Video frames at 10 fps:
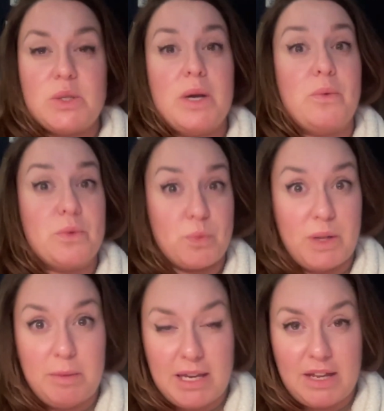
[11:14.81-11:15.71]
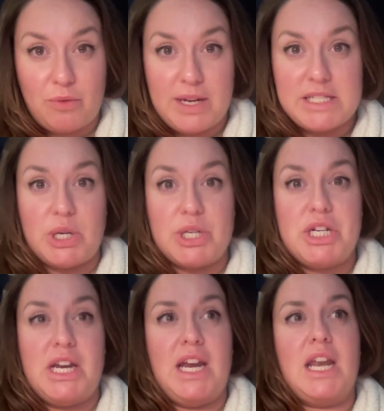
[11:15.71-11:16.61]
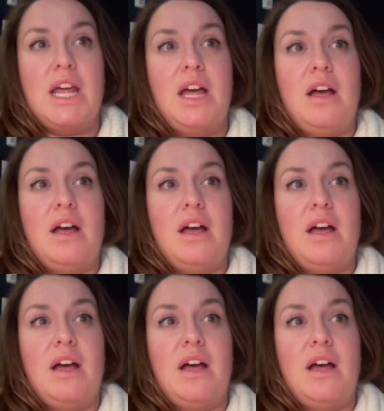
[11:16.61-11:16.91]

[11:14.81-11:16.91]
So I really began researching,